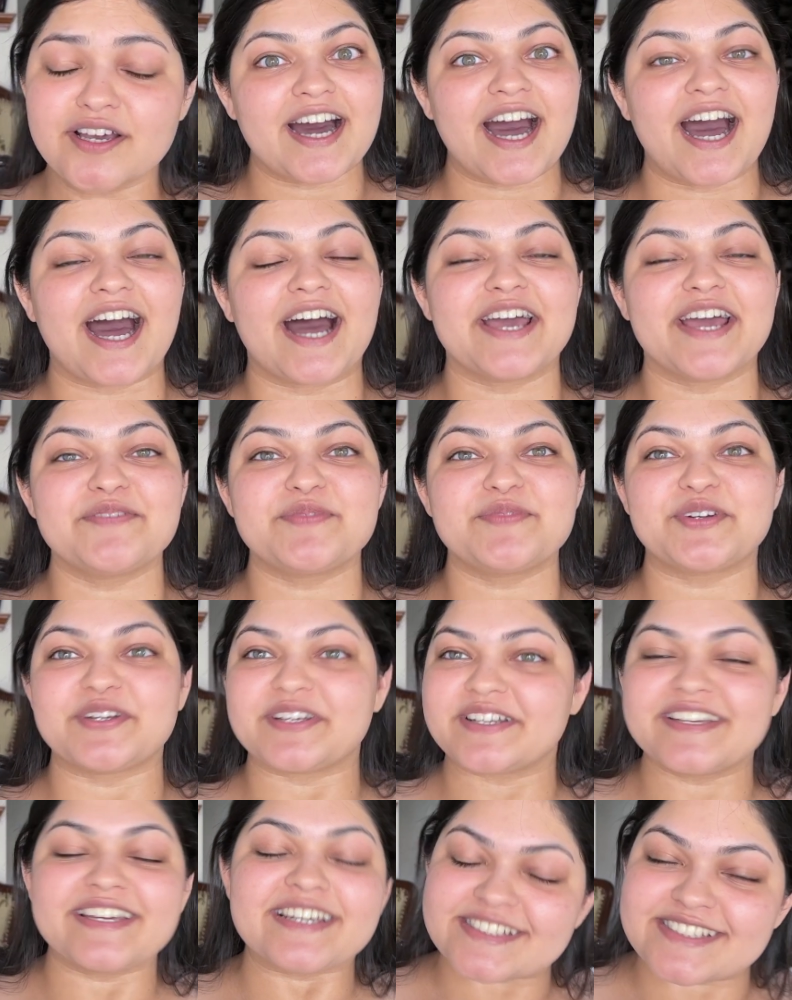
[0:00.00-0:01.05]
I'm
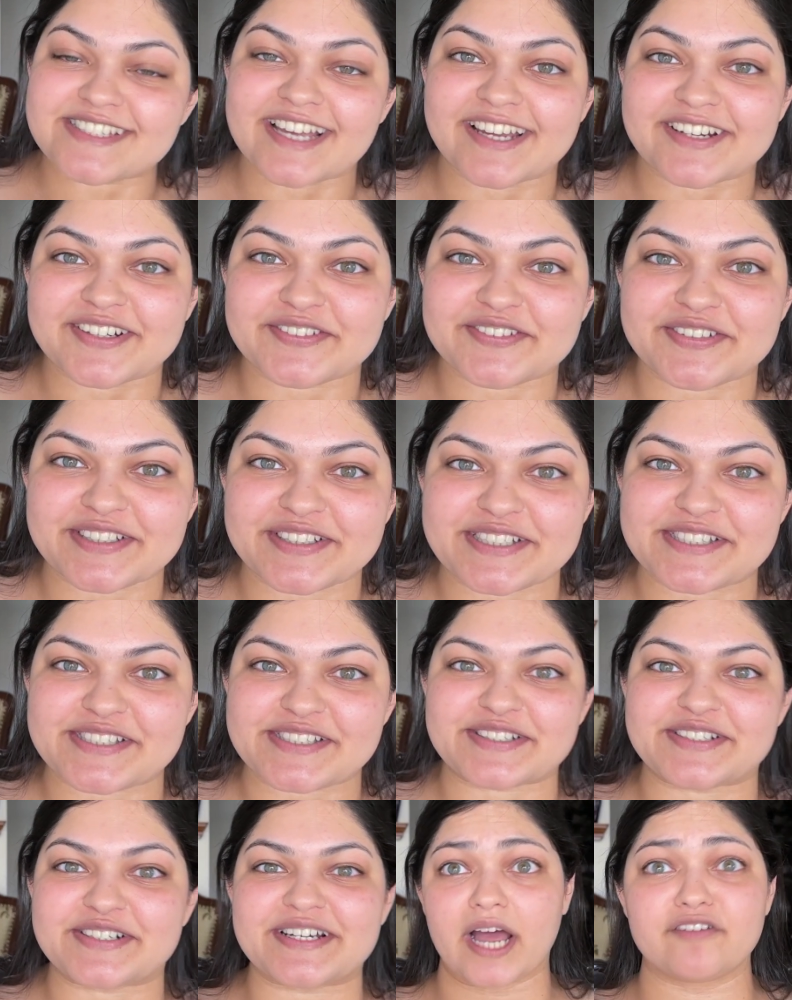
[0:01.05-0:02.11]
really excited for this look.